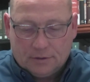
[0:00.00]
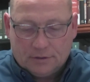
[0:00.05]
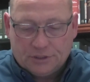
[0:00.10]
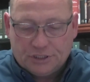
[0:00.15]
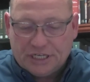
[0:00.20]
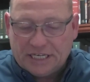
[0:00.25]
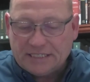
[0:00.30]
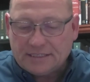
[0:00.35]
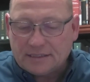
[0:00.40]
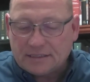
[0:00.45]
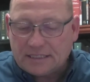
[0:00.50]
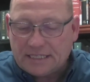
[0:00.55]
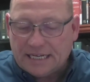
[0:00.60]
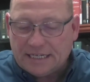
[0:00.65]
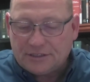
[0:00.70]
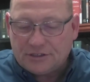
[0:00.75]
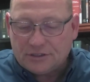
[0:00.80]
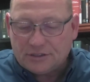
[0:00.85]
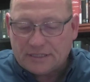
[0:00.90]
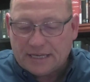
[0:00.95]
Jesus
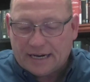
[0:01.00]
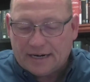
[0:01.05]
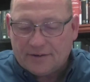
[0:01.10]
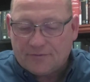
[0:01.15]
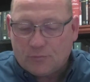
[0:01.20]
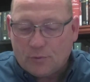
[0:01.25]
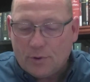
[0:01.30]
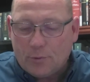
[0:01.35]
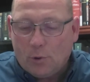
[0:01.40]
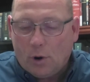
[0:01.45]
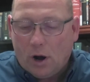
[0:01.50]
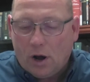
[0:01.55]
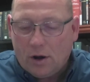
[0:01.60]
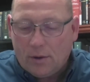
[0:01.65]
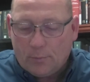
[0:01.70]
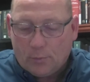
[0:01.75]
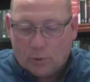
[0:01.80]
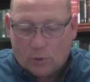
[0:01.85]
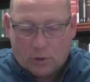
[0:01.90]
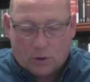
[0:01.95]
teaches that if we will
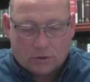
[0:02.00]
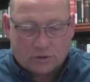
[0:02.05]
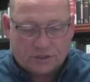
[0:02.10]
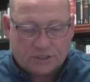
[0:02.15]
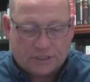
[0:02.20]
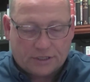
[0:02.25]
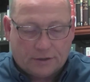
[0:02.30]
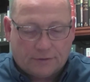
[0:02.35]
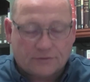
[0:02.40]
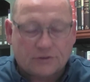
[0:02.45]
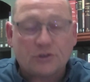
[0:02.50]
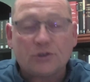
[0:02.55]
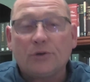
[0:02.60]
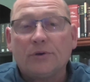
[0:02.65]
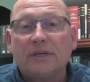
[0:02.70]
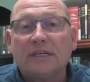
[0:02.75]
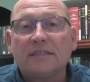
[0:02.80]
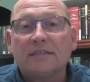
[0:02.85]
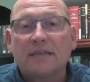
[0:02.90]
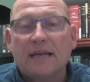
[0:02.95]
humble ourselves to
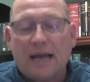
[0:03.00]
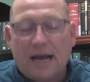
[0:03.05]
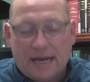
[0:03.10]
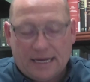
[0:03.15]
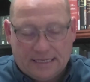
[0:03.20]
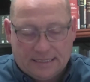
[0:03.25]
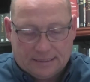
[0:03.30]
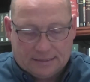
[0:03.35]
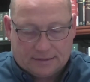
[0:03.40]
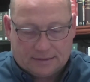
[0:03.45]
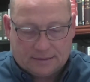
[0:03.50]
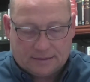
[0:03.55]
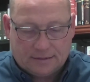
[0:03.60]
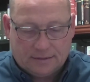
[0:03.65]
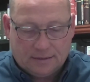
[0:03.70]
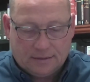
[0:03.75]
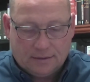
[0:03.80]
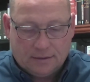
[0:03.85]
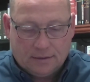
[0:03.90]
his guidance,